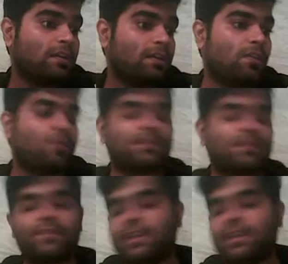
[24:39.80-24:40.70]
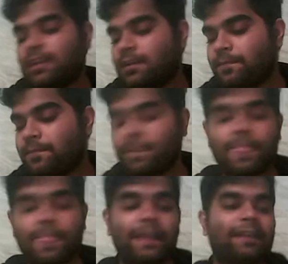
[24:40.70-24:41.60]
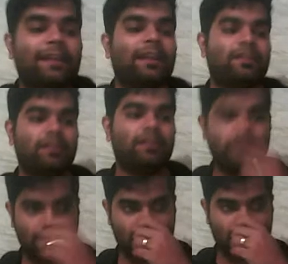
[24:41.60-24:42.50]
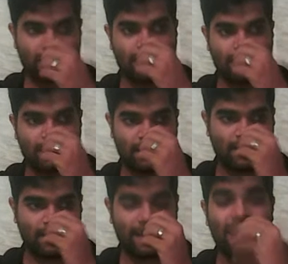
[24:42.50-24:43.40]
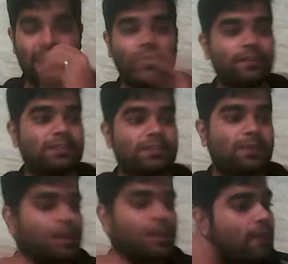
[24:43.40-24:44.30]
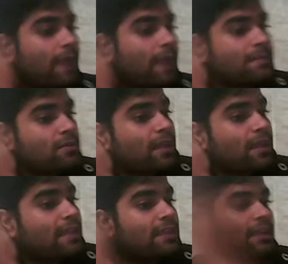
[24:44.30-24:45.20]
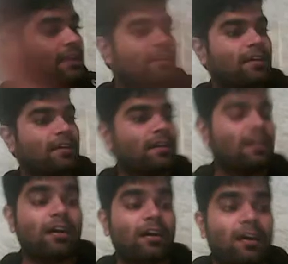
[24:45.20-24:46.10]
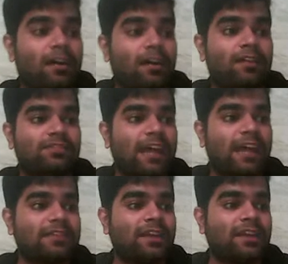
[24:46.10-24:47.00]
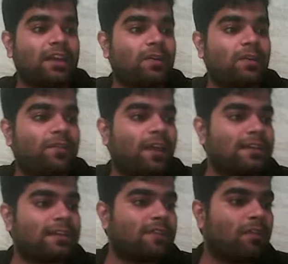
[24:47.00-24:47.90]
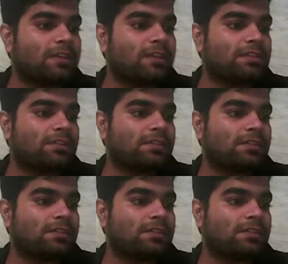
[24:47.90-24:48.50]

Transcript: Oh, Safiq, great. Any questions to anyone? I'm just looking at the chats right now. If you guys have any question,